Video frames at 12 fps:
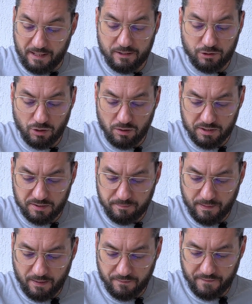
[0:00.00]
I talked
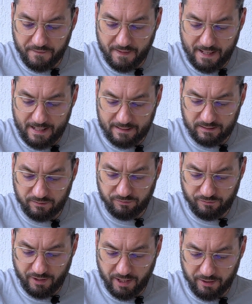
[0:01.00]
about that
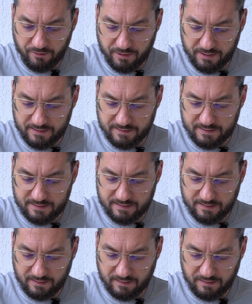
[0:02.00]

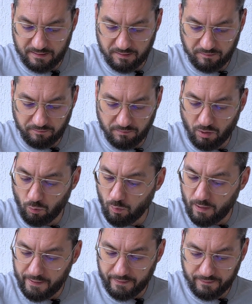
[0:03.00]
fragrance a
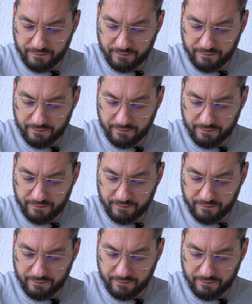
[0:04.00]
while